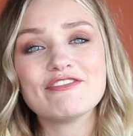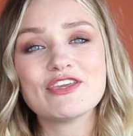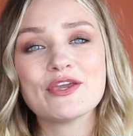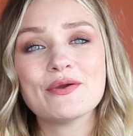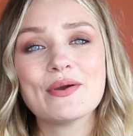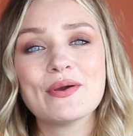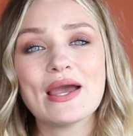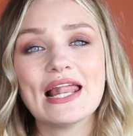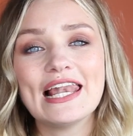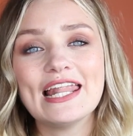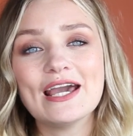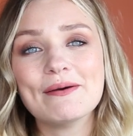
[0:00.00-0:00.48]

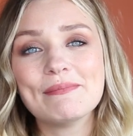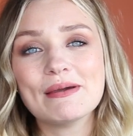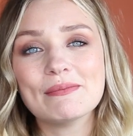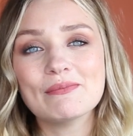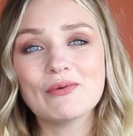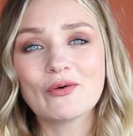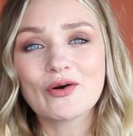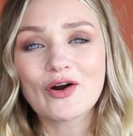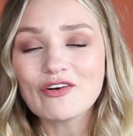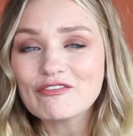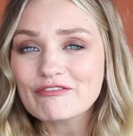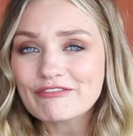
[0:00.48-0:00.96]
you a little bit
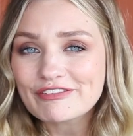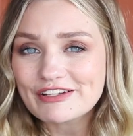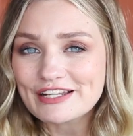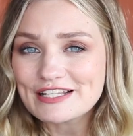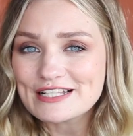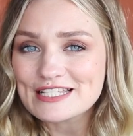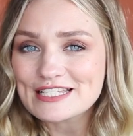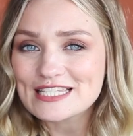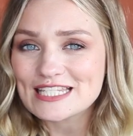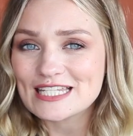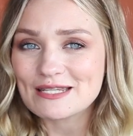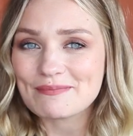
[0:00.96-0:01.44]
more
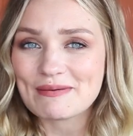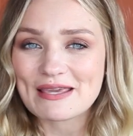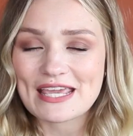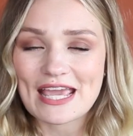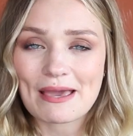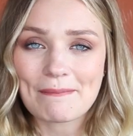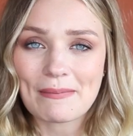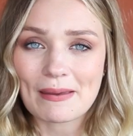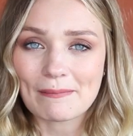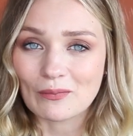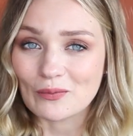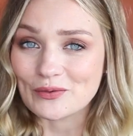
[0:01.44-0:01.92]
confidence to be a
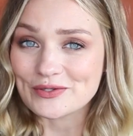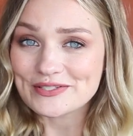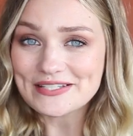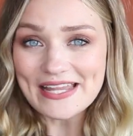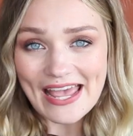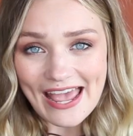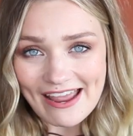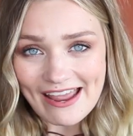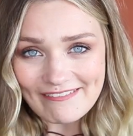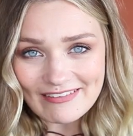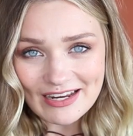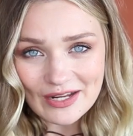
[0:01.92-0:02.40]
bit more
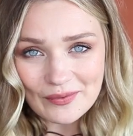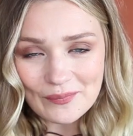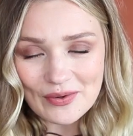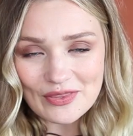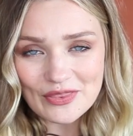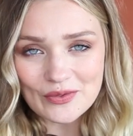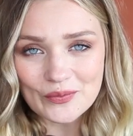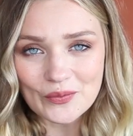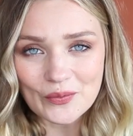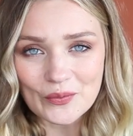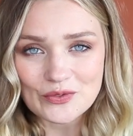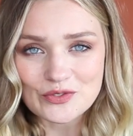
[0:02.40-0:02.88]
daring with
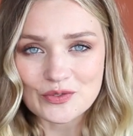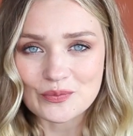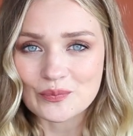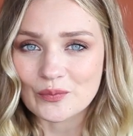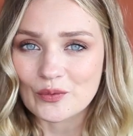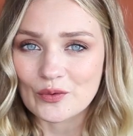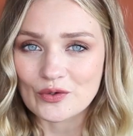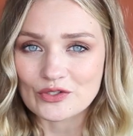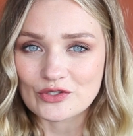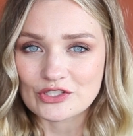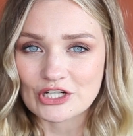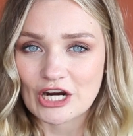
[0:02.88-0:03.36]
your autumn
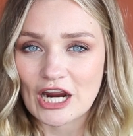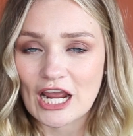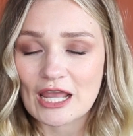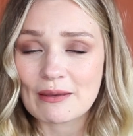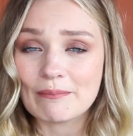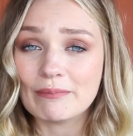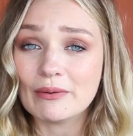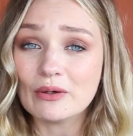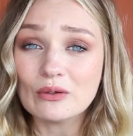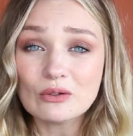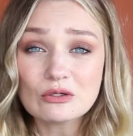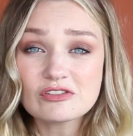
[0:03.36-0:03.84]
wardrobe.
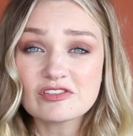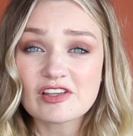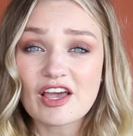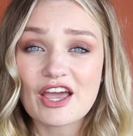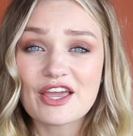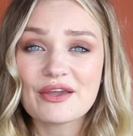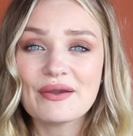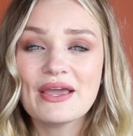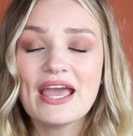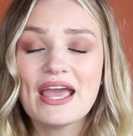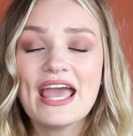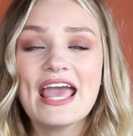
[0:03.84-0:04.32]
But
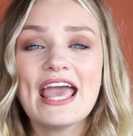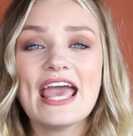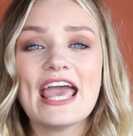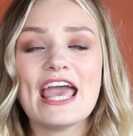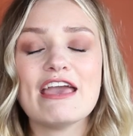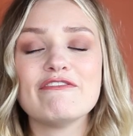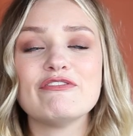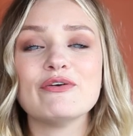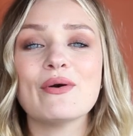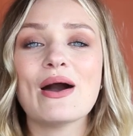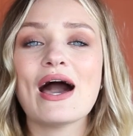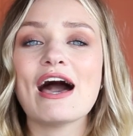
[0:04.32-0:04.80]
also,
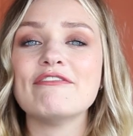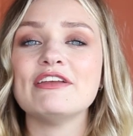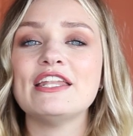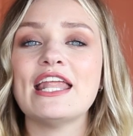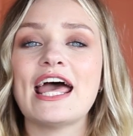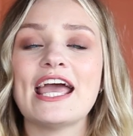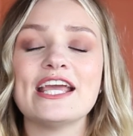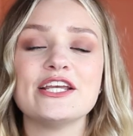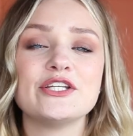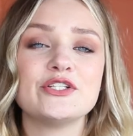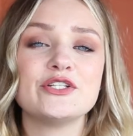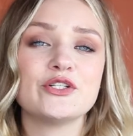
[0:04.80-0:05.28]
if you're having
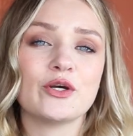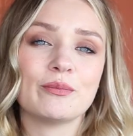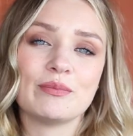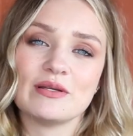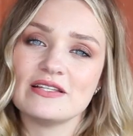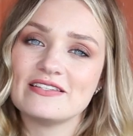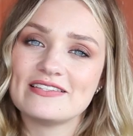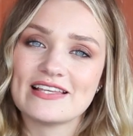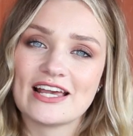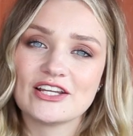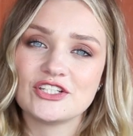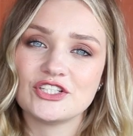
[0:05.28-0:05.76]
a shopping
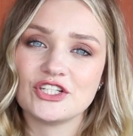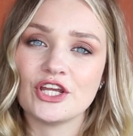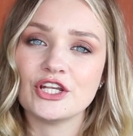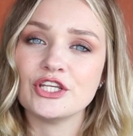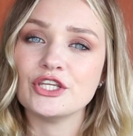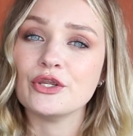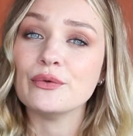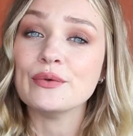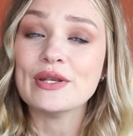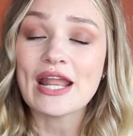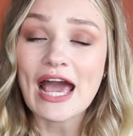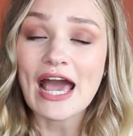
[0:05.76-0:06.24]

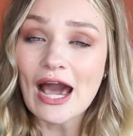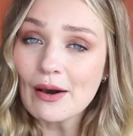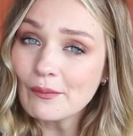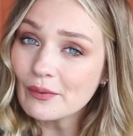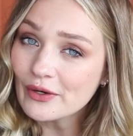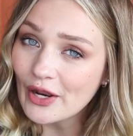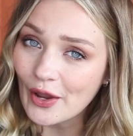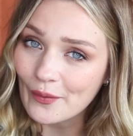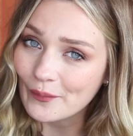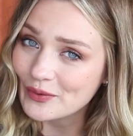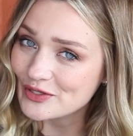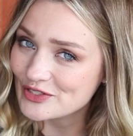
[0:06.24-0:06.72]
session, you now will
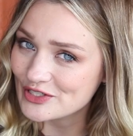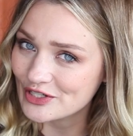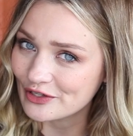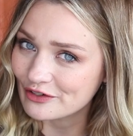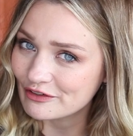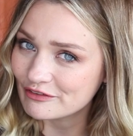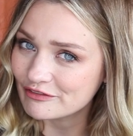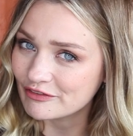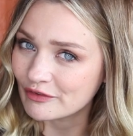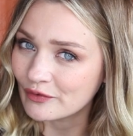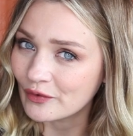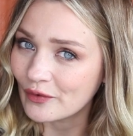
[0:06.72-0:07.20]
know what to
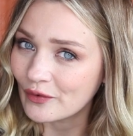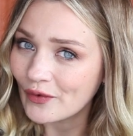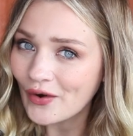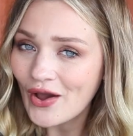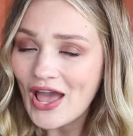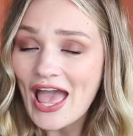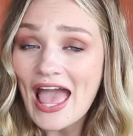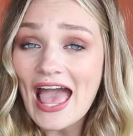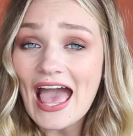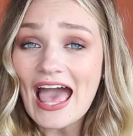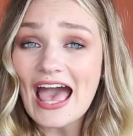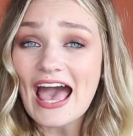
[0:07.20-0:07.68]
look for.
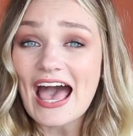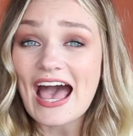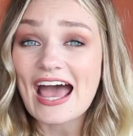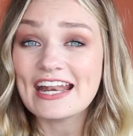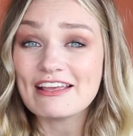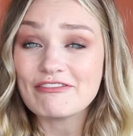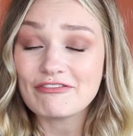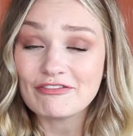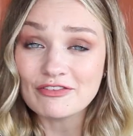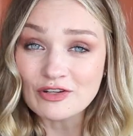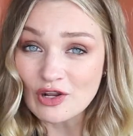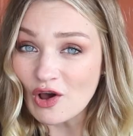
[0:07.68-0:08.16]
And
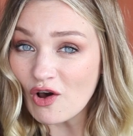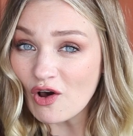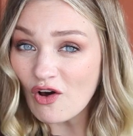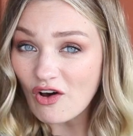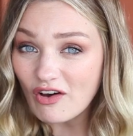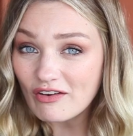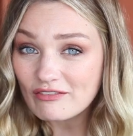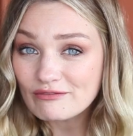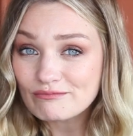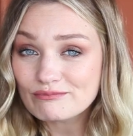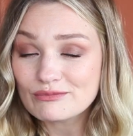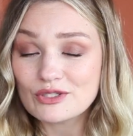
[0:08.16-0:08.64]
if
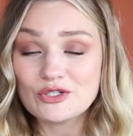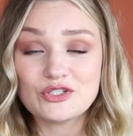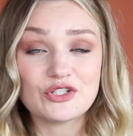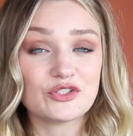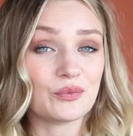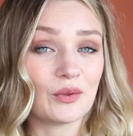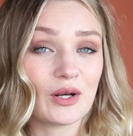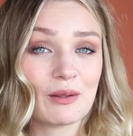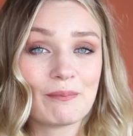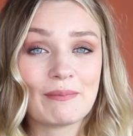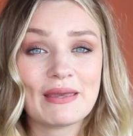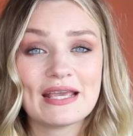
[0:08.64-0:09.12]
not, you just
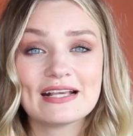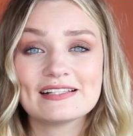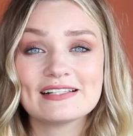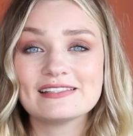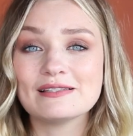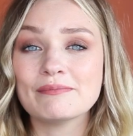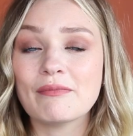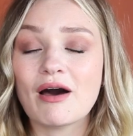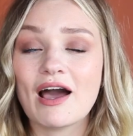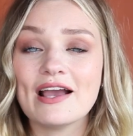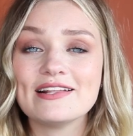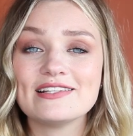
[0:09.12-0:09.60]
want to pick
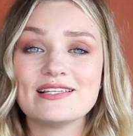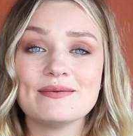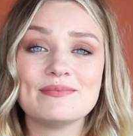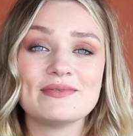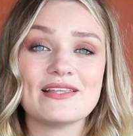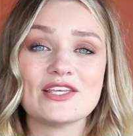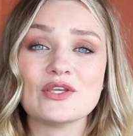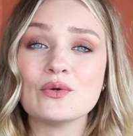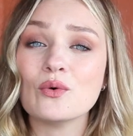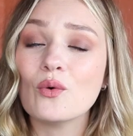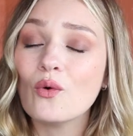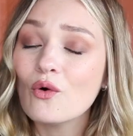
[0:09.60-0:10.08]
some items
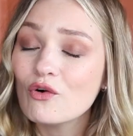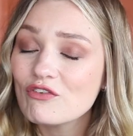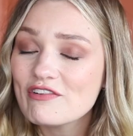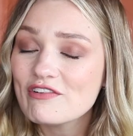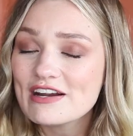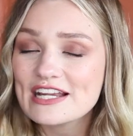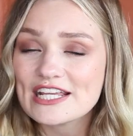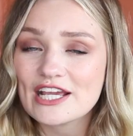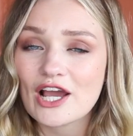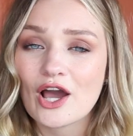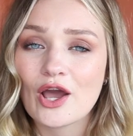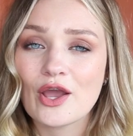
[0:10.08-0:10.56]
that you
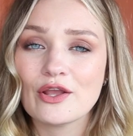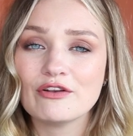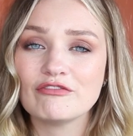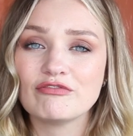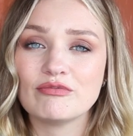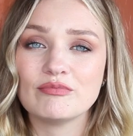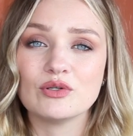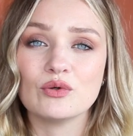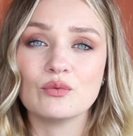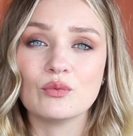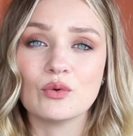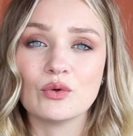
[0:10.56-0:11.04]
already own
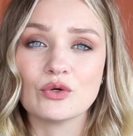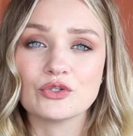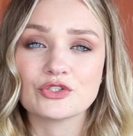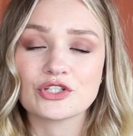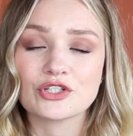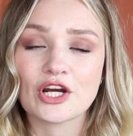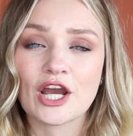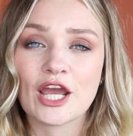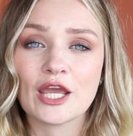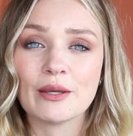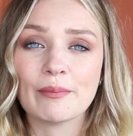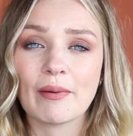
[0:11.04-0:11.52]
from your
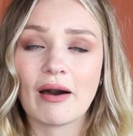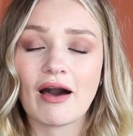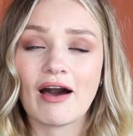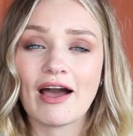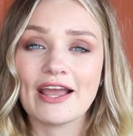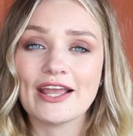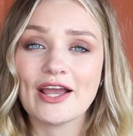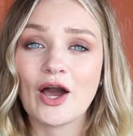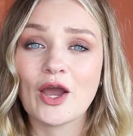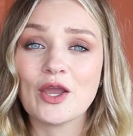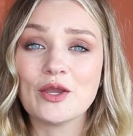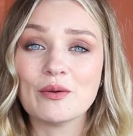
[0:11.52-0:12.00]
wardrobe, I
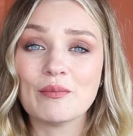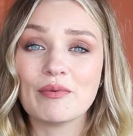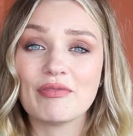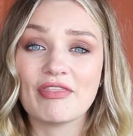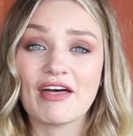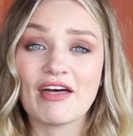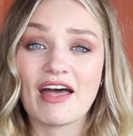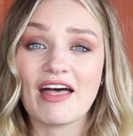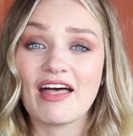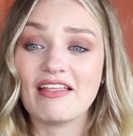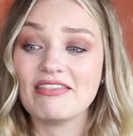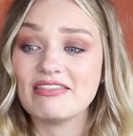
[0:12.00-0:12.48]
hope
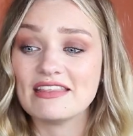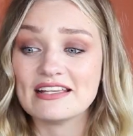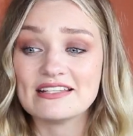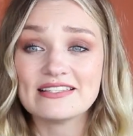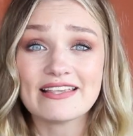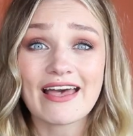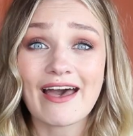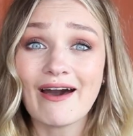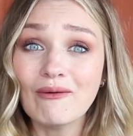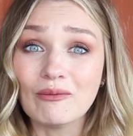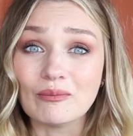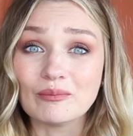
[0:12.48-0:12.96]
that this
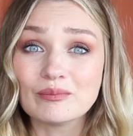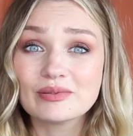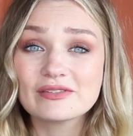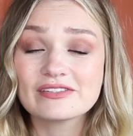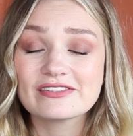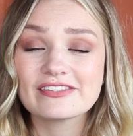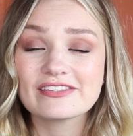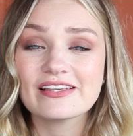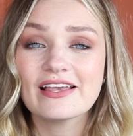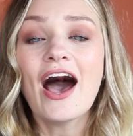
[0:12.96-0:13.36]
helps.